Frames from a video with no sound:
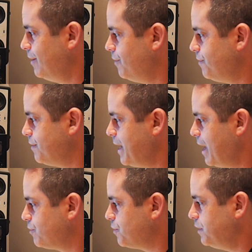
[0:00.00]
under the
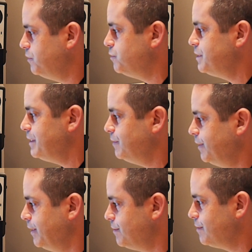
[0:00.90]
category
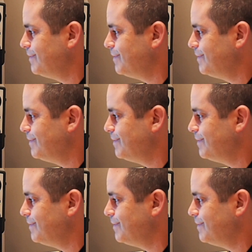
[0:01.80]
Utilities.